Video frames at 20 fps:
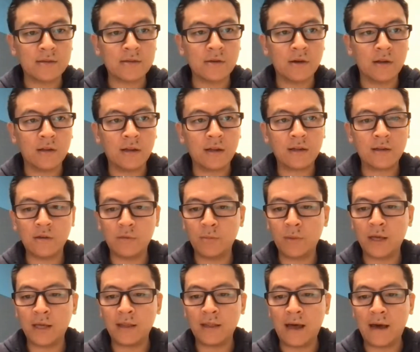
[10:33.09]
So I think to
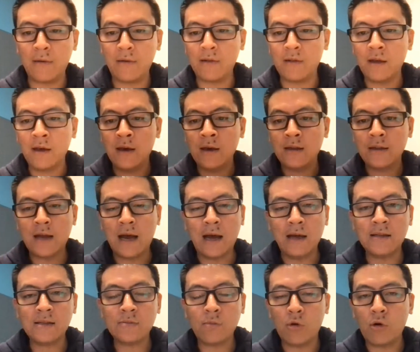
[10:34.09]
me that
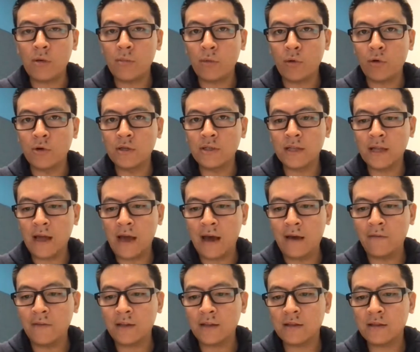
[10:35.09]
is more important than
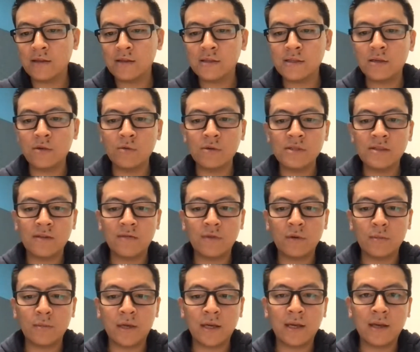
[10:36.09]
having the Series
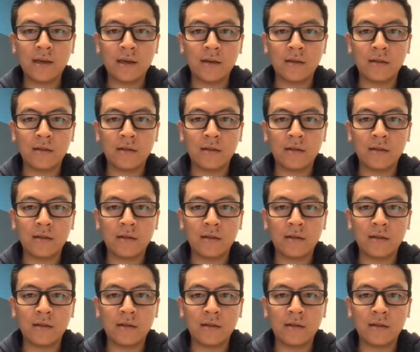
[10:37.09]
MVP,